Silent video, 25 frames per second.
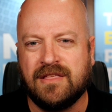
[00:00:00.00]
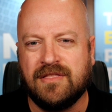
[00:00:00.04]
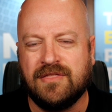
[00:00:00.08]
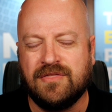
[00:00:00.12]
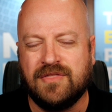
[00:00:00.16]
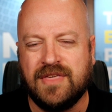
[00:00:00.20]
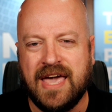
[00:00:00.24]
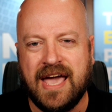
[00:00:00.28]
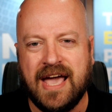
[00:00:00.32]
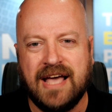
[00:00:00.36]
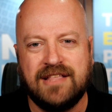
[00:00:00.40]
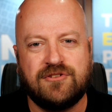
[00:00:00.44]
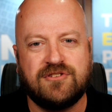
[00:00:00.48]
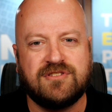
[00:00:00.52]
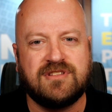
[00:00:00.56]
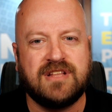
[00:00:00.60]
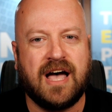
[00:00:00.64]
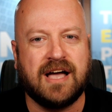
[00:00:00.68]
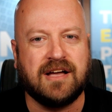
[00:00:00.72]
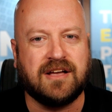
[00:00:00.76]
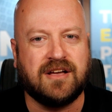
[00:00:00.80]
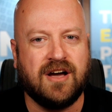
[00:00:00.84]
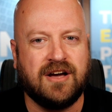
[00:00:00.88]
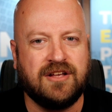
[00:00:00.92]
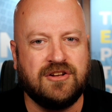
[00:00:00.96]
the answer is
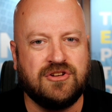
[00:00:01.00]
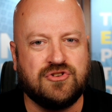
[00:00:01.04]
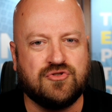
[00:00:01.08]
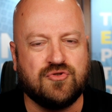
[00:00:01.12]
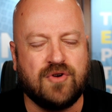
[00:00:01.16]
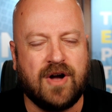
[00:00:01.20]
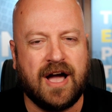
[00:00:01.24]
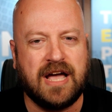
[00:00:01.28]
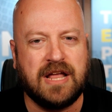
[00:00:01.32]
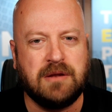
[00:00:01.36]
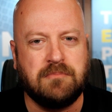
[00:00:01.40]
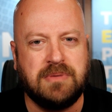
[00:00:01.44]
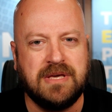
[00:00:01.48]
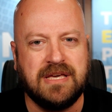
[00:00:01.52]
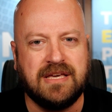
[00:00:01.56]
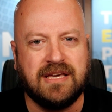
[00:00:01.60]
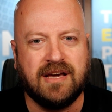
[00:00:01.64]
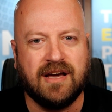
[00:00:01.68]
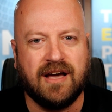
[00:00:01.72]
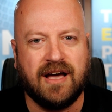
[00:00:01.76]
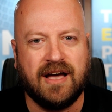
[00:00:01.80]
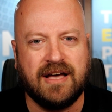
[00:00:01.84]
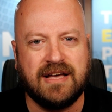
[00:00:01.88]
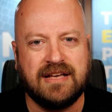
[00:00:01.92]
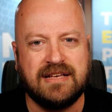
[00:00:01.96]
not cut and dried
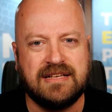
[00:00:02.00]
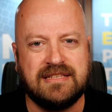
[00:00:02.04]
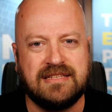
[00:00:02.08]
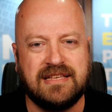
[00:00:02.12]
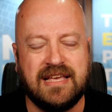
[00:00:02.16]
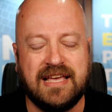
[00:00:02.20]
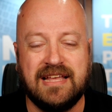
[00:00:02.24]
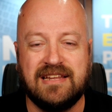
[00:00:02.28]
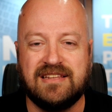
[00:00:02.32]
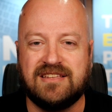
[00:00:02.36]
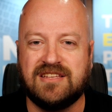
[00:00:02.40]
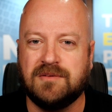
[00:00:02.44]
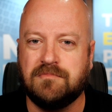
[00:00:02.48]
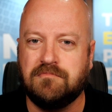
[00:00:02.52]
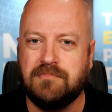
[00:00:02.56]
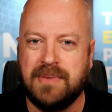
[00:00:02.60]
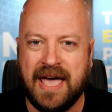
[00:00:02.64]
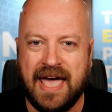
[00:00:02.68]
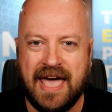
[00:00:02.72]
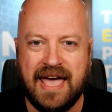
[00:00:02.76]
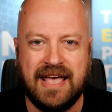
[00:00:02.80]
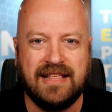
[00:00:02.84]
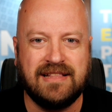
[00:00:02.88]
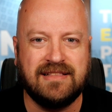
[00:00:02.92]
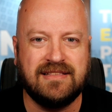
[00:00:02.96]
because it
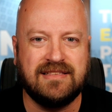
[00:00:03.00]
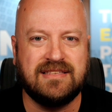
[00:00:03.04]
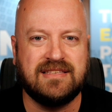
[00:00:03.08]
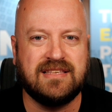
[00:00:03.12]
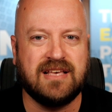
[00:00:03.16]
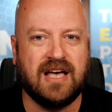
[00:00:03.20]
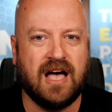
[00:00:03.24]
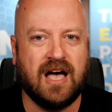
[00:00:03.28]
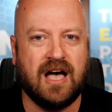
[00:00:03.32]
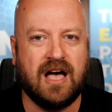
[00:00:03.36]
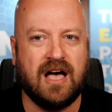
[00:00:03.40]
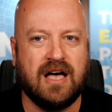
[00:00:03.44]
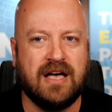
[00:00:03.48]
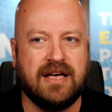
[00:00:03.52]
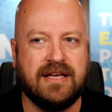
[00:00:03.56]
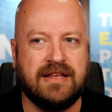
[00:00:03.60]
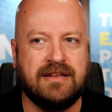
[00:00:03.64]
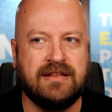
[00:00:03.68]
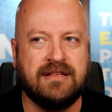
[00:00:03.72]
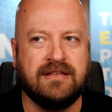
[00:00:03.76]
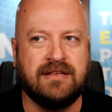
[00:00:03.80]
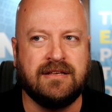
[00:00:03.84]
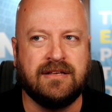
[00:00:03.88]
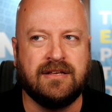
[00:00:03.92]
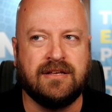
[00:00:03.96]
depends
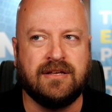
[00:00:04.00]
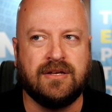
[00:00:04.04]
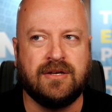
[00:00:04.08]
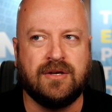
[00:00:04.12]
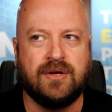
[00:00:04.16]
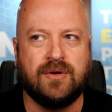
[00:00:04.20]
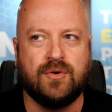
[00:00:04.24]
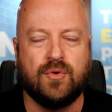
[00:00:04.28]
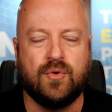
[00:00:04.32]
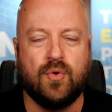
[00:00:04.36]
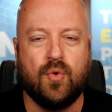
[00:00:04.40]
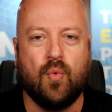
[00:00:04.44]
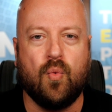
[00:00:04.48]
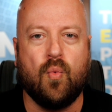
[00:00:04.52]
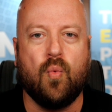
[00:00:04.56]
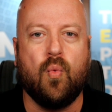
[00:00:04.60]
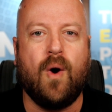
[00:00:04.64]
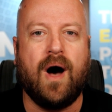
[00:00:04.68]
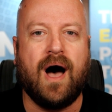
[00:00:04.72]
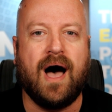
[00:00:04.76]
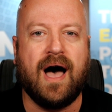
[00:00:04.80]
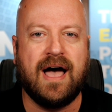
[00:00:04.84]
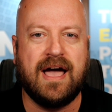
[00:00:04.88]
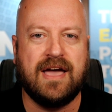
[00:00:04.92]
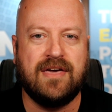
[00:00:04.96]
on
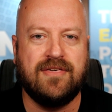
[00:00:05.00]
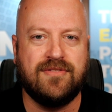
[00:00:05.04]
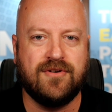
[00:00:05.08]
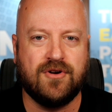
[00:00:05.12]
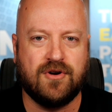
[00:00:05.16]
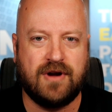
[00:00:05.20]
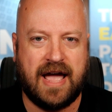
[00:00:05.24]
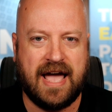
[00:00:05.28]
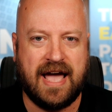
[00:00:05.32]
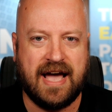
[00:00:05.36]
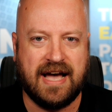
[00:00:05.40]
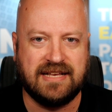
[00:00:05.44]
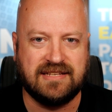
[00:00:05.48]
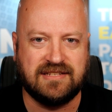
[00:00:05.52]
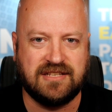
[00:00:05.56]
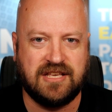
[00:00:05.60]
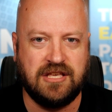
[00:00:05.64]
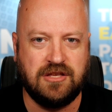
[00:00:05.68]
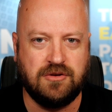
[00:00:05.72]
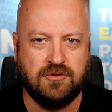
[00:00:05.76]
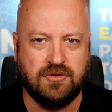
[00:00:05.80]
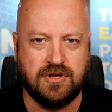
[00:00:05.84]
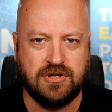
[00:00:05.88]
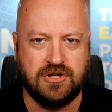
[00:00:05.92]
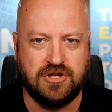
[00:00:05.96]
why they're
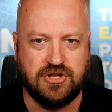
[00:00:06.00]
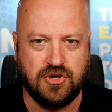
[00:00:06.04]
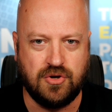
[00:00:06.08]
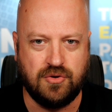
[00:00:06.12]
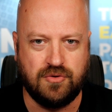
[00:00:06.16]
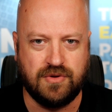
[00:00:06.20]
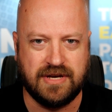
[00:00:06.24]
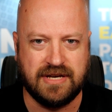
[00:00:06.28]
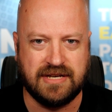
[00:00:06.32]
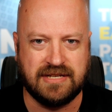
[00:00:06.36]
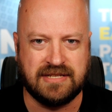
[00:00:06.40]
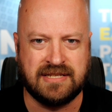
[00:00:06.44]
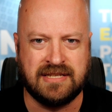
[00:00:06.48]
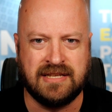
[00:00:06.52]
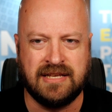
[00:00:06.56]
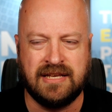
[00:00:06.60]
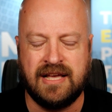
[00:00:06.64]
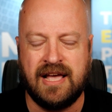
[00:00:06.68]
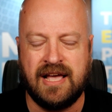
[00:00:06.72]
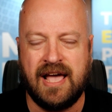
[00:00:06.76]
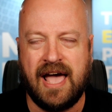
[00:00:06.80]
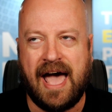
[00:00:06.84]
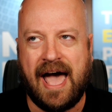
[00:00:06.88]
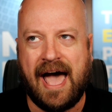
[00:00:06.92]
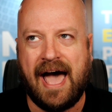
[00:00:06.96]
asking you to do this,
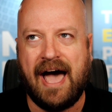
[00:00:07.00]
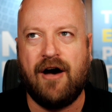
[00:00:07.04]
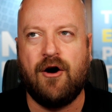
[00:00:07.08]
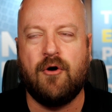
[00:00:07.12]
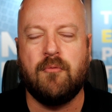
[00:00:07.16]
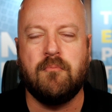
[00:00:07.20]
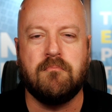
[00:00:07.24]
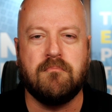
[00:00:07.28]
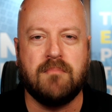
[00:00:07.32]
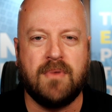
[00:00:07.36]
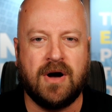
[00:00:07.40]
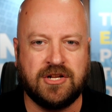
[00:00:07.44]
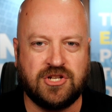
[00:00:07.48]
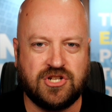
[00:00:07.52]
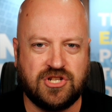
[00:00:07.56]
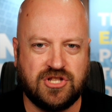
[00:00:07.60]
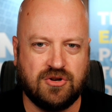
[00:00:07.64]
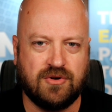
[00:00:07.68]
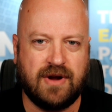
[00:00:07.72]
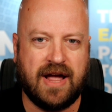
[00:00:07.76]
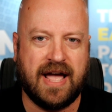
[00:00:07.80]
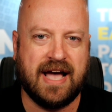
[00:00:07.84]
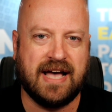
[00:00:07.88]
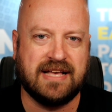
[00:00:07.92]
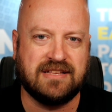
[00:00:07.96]
how much
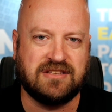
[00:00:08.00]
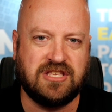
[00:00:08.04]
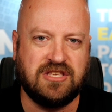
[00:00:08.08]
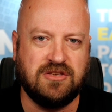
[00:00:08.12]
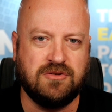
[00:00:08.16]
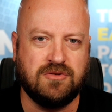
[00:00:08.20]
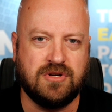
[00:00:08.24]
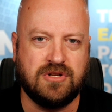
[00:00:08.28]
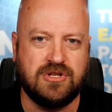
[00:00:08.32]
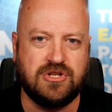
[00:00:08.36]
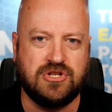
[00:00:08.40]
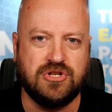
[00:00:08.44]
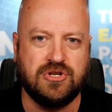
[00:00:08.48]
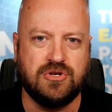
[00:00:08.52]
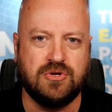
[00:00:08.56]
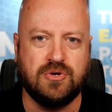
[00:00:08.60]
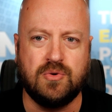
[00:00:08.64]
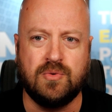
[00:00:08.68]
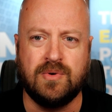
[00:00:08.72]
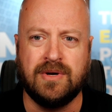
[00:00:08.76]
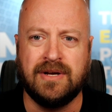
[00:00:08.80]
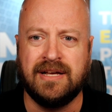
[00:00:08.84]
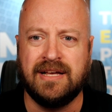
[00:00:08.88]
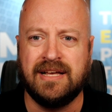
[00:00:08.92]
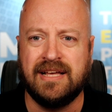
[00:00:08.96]
they're asking you to
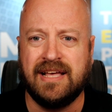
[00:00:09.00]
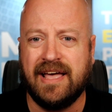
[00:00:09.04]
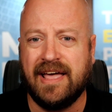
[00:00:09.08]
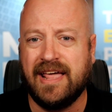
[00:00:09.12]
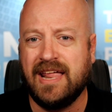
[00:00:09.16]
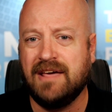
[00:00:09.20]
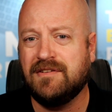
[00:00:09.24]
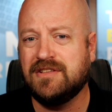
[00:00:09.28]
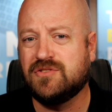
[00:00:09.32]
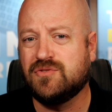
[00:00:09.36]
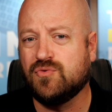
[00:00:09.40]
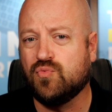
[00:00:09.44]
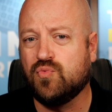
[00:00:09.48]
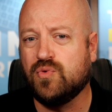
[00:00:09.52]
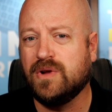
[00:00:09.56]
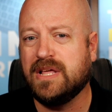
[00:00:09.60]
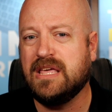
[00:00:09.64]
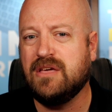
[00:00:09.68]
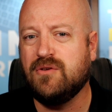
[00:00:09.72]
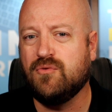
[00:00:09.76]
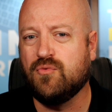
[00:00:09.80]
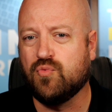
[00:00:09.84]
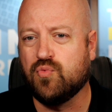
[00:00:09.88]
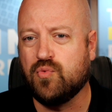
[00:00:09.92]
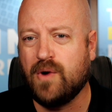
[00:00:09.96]
do, and if it's
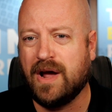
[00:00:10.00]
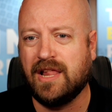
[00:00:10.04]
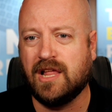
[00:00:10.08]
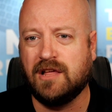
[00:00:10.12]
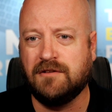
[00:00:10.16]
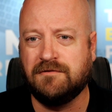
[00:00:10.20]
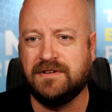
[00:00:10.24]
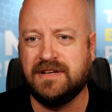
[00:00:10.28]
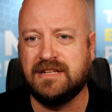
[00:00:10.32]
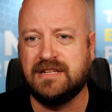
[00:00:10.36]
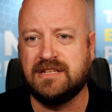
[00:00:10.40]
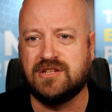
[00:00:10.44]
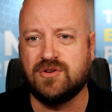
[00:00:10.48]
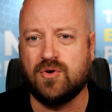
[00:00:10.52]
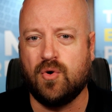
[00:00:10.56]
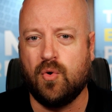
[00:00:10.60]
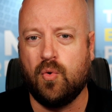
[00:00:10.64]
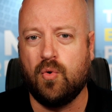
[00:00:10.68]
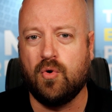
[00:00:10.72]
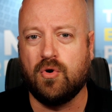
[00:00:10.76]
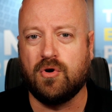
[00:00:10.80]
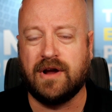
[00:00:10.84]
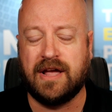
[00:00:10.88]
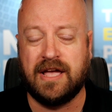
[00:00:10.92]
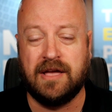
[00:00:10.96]
really relevant
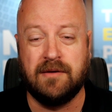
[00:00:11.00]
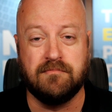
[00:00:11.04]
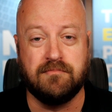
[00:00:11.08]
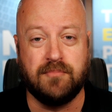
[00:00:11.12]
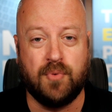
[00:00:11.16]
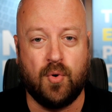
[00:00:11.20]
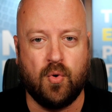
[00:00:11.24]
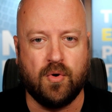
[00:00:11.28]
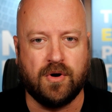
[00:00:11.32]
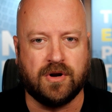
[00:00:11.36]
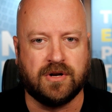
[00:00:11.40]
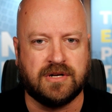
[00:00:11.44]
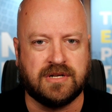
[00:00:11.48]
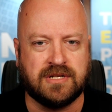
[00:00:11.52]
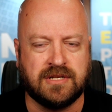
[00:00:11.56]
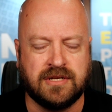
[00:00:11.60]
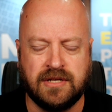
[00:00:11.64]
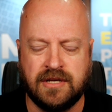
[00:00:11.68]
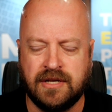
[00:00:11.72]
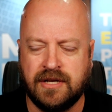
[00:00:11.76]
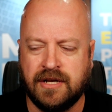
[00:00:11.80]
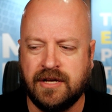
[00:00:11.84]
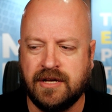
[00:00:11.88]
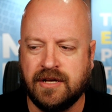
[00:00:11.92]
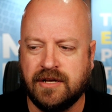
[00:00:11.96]
or important.
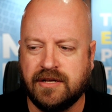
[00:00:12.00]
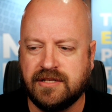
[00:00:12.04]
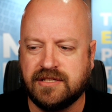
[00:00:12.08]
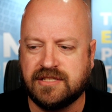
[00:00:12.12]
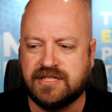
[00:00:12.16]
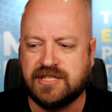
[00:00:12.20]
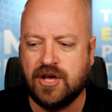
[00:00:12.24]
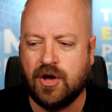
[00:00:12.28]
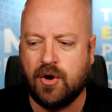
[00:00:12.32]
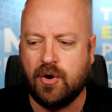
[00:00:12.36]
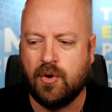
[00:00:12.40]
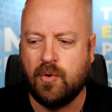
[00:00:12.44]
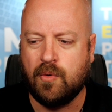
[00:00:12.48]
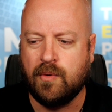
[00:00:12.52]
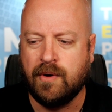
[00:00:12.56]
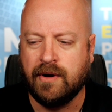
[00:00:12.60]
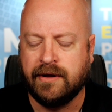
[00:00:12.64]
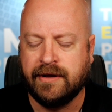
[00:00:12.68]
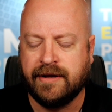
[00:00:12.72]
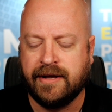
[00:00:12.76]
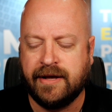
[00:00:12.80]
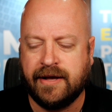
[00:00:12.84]
So